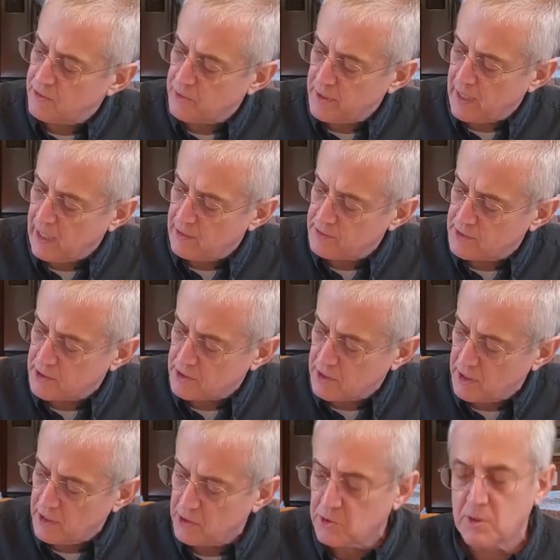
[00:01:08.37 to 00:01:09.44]
we have just
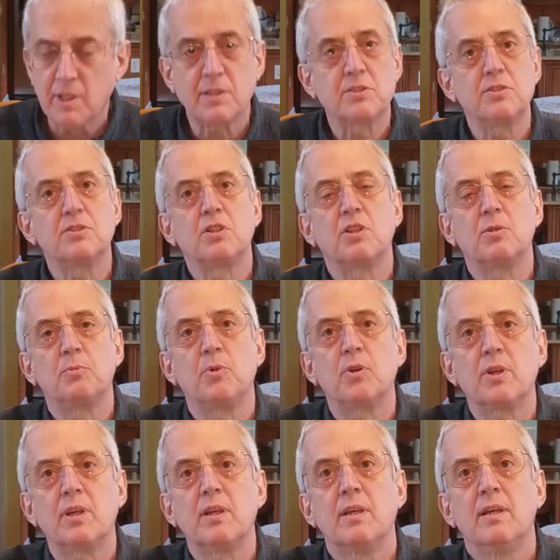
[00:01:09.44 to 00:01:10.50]
an introduction to the
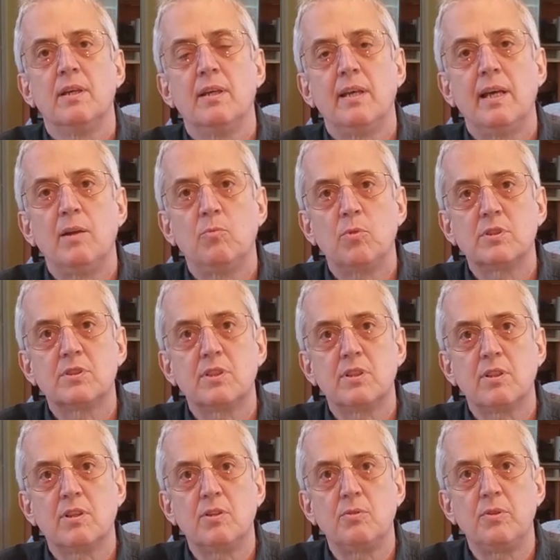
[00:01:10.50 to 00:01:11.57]
book and what's
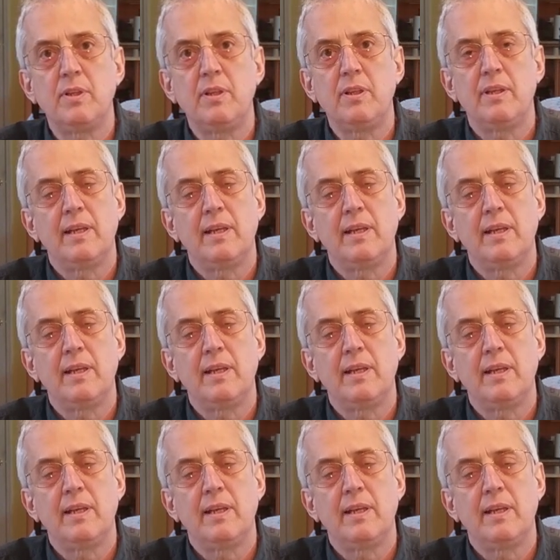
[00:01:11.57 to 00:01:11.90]
included,